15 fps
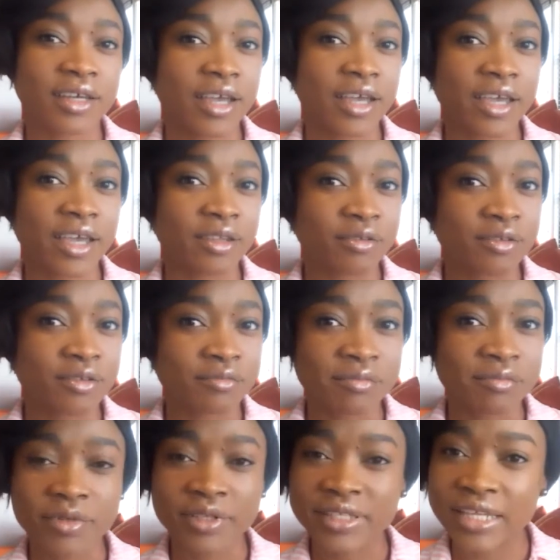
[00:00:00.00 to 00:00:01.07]
and
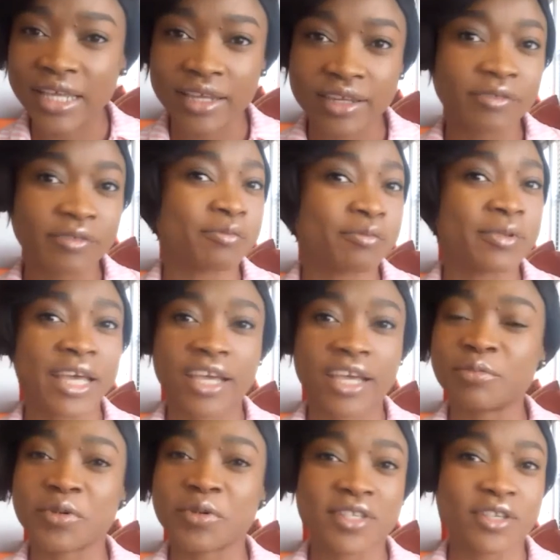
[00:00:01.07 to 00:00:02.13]
99%
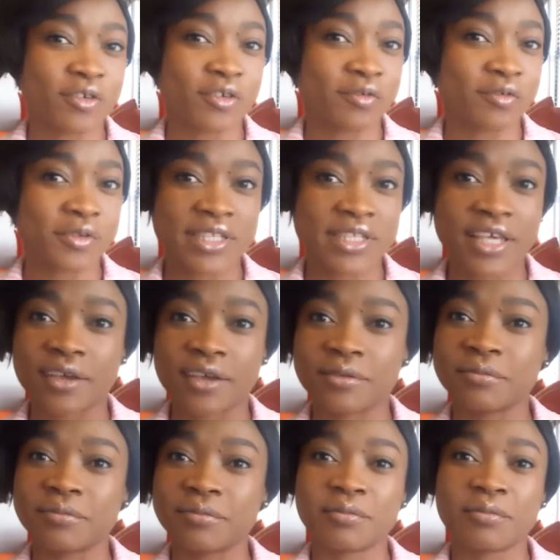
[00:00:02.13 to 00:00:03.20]
of the time,
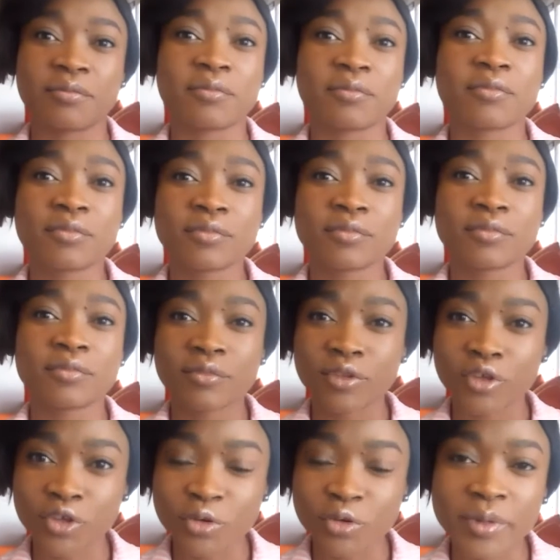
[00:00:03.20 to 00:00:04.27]
the
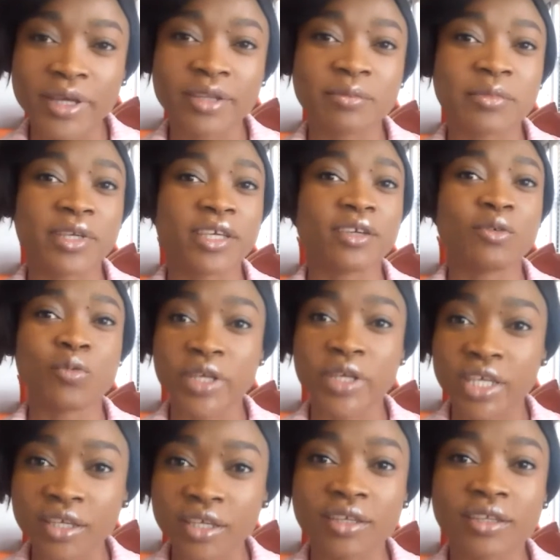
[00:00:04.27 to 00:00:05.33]
human being,
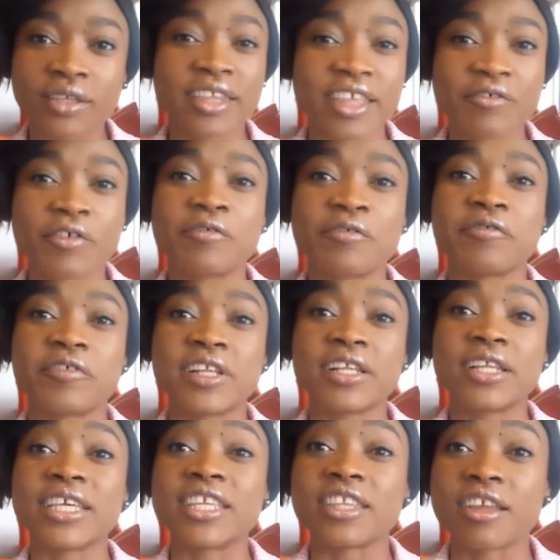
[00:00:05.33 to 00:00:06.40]
we never feel
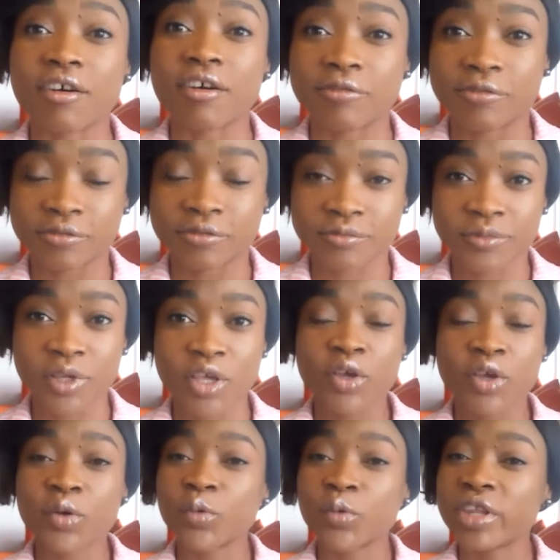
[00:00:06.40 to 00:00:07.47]
enough.
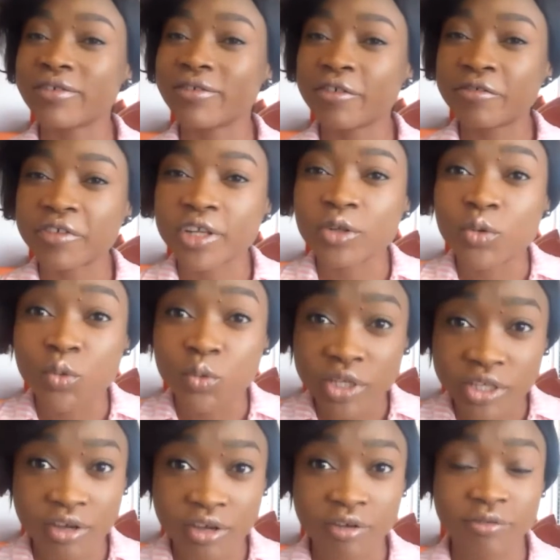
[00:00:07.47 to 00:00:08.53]
We never feel good
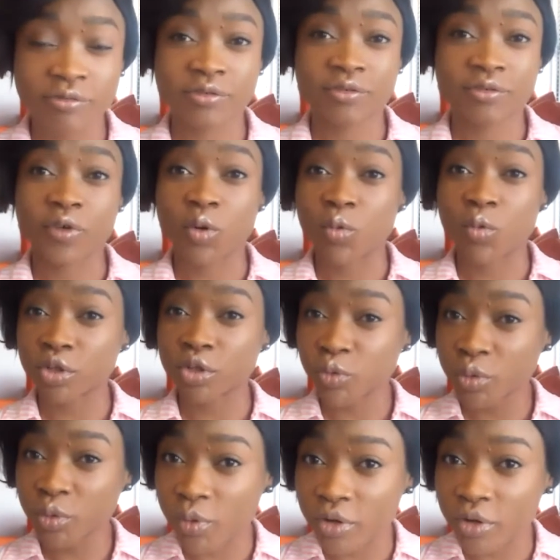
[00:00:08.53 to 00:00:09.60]
enough for what we
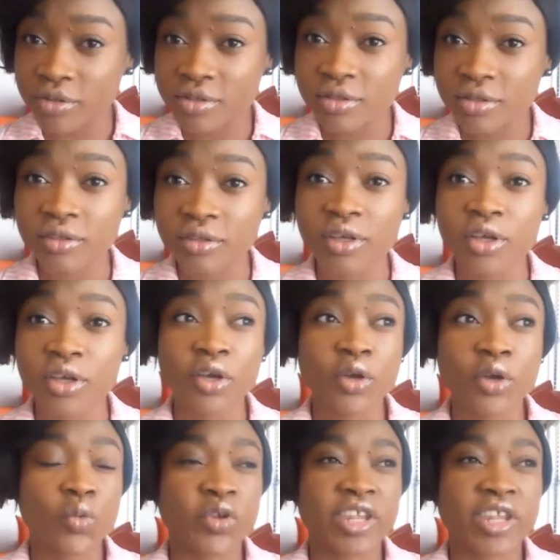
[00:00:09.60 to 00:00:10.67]
want.
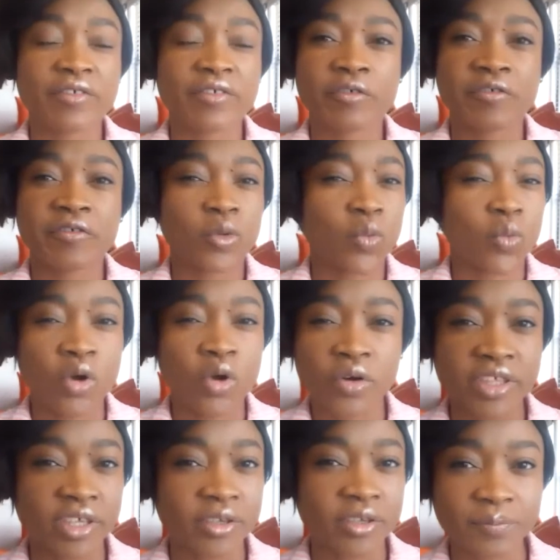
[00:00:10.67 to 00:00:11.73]
We never feel
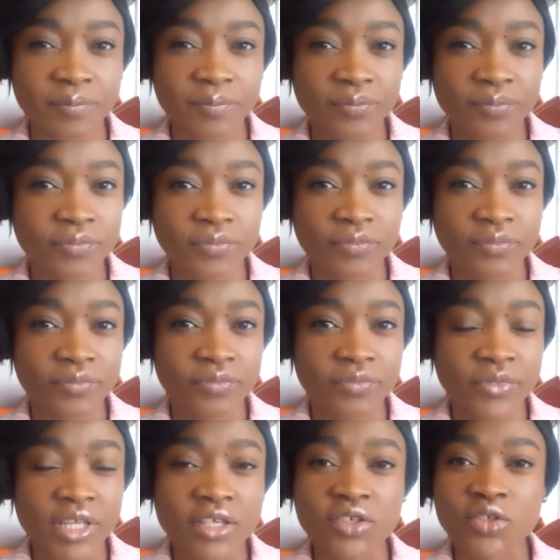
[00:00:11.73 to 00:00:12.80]
worthy.
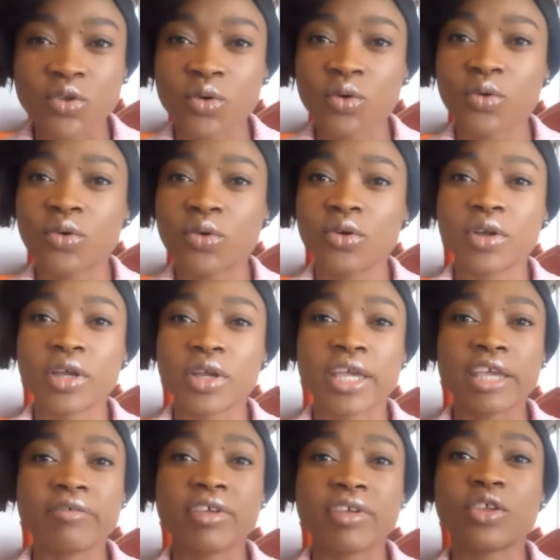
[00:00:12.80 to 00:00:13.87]
So
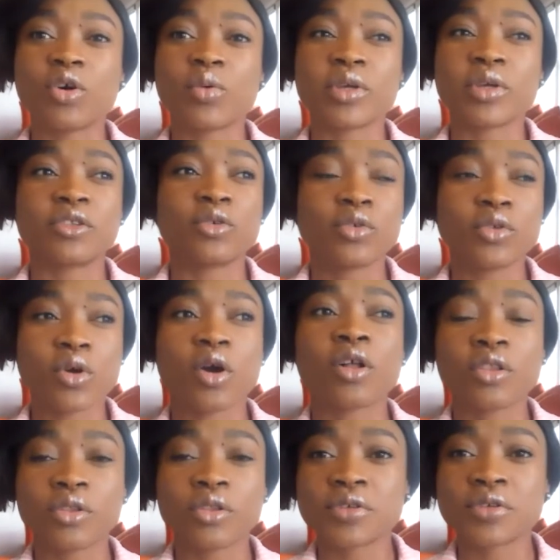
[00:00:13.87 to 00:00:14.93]
even though we do
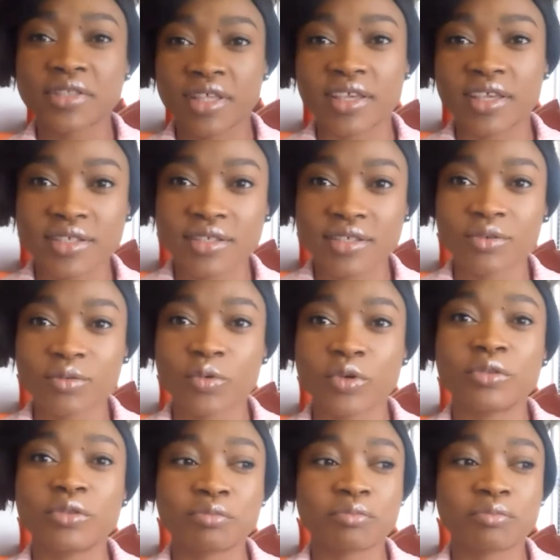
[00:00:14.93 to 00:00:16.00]
all those things, we